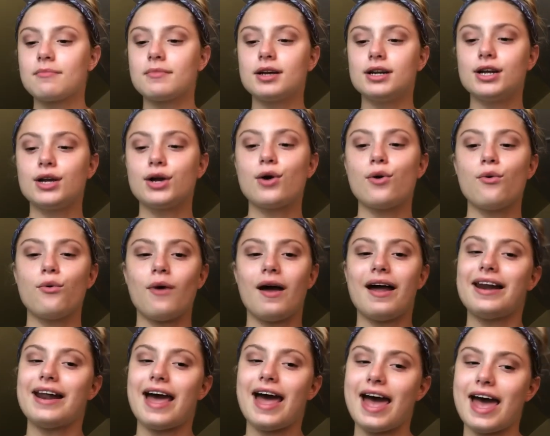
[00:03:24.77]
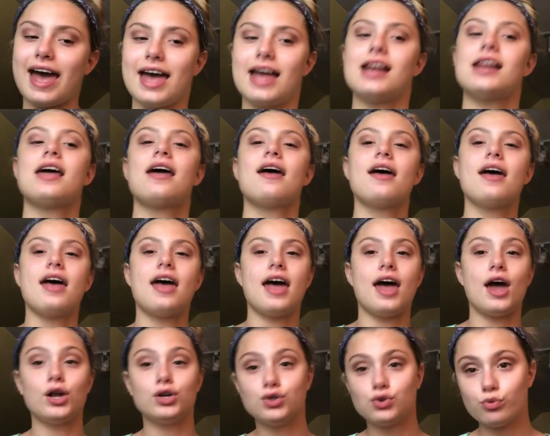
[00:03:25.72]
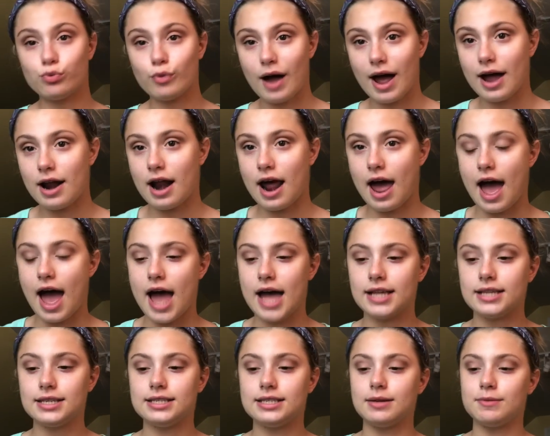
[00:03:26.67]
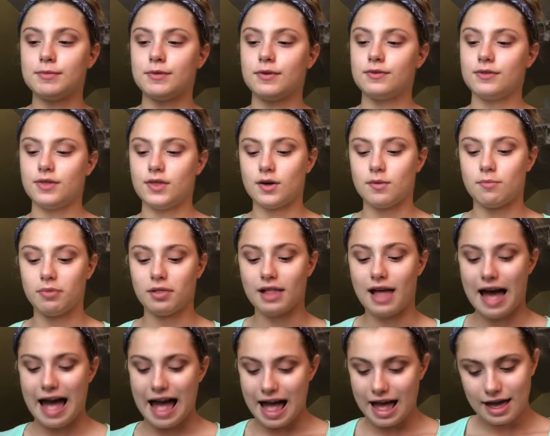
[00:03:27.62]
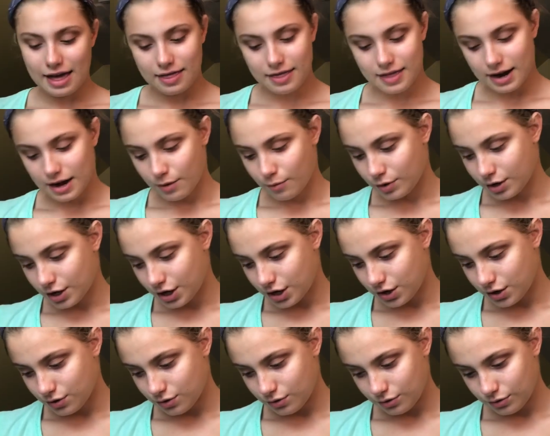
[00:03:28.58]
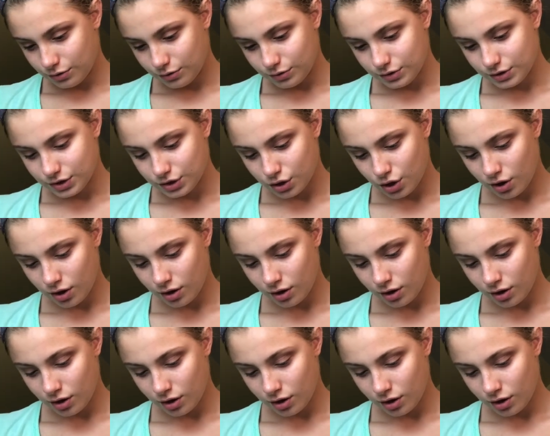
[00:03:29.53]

I'm gonna go right ahead and try to add some of the black that I want to use.